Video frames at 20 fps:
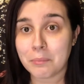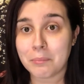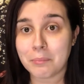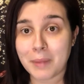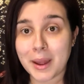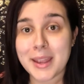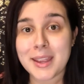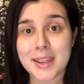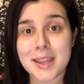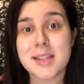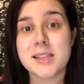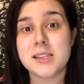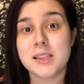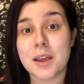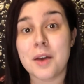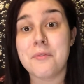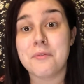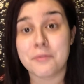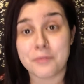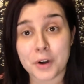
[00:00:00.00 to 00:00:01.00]
my kids
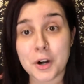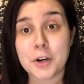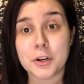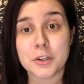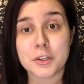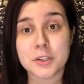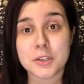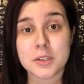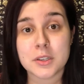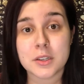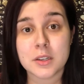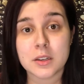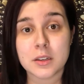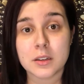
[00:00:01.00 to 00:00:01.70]
come first.